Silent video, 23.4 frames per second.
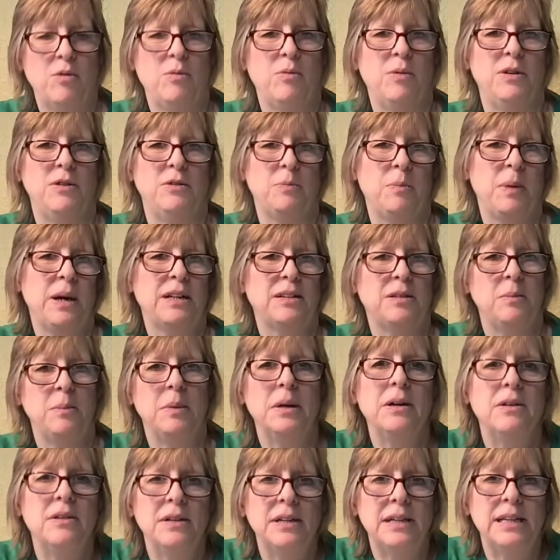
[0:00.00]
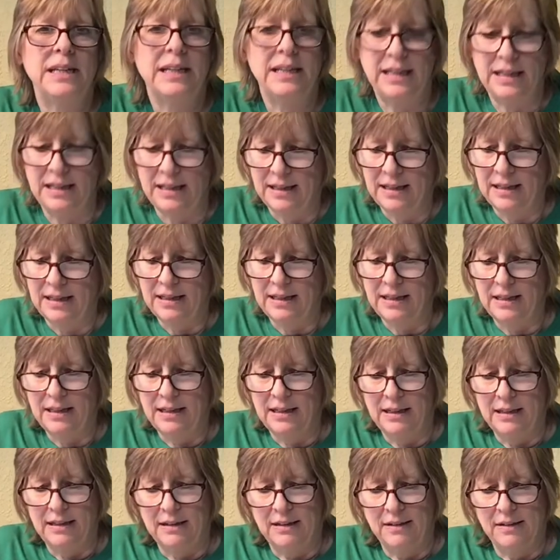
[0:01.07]
respectability
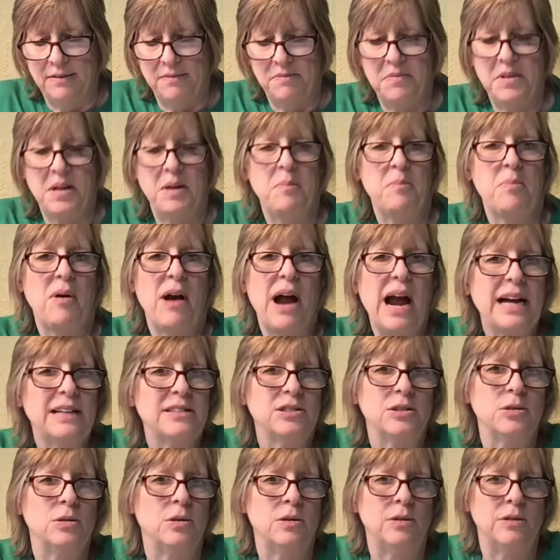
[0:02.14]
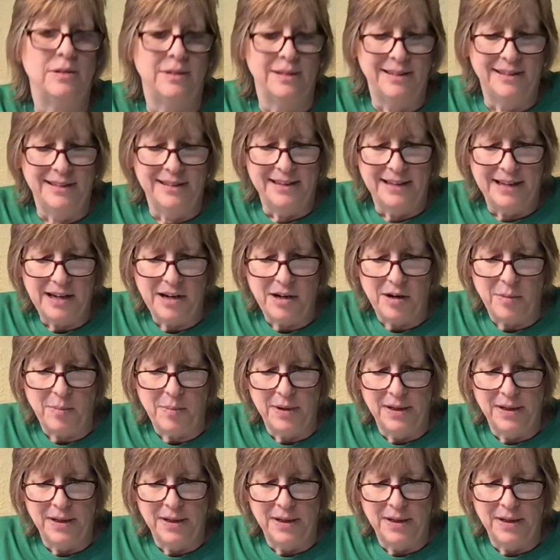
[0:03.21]
than practical help.